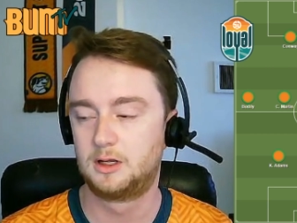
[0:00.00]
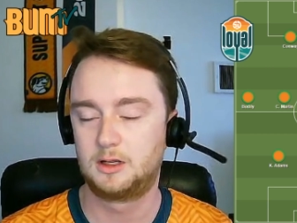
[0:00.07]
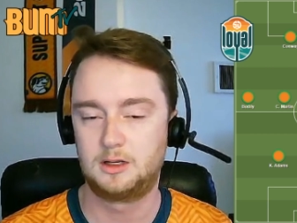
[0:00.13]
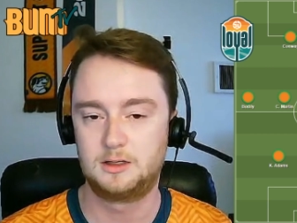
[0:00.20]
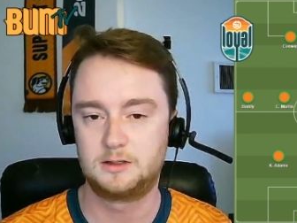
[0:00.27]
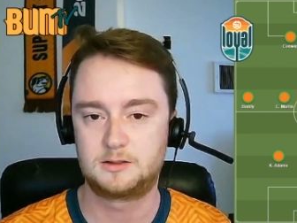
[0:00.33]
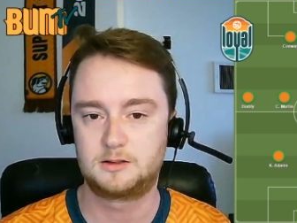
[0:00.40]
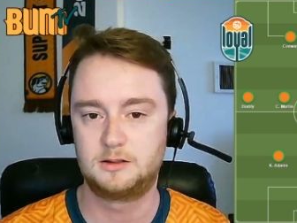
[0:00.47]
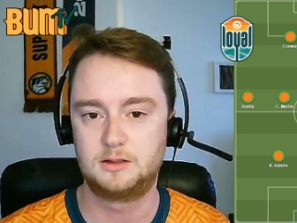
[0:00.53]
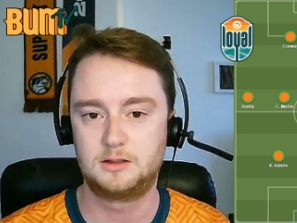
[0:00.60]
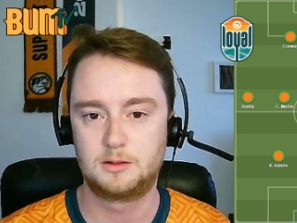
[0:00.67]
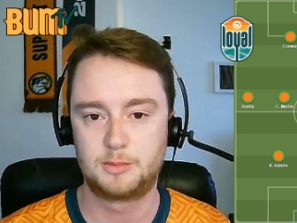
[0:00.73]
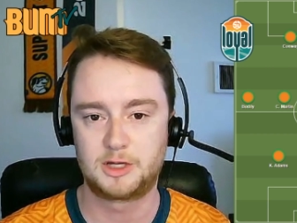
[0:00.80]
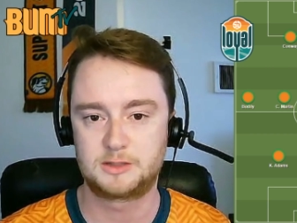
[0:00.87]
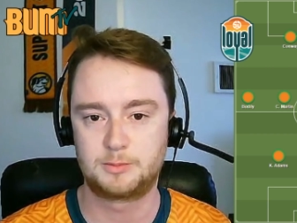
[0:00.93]
he's
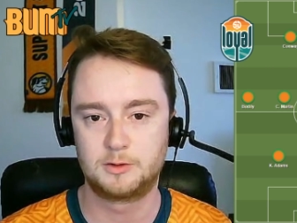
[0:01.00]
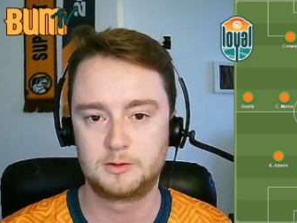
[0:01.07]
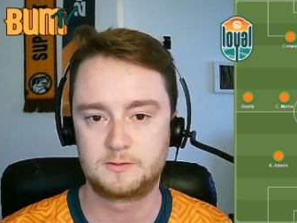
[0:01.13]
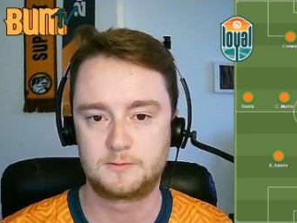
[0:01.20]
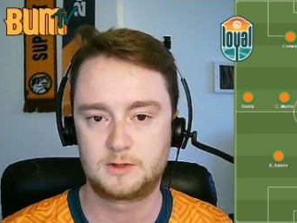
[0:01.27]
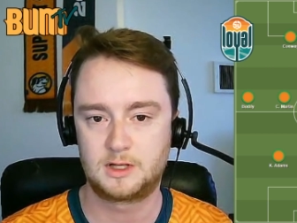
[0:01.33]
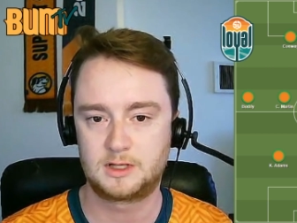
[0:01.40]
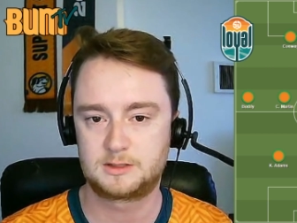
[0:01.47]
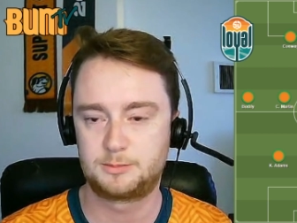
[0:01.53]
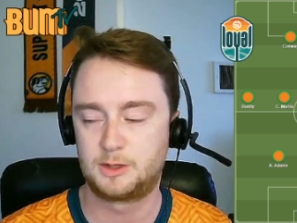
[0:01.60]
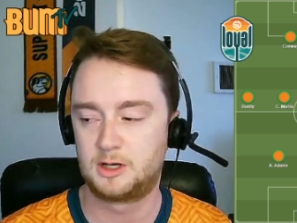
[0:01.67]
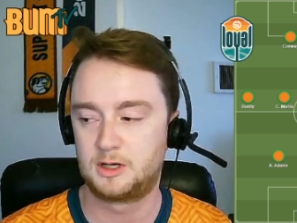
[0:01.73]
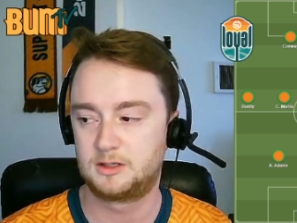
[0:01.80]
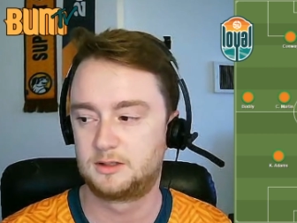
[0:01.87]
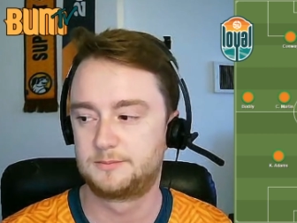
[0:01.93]
the best person for that spot.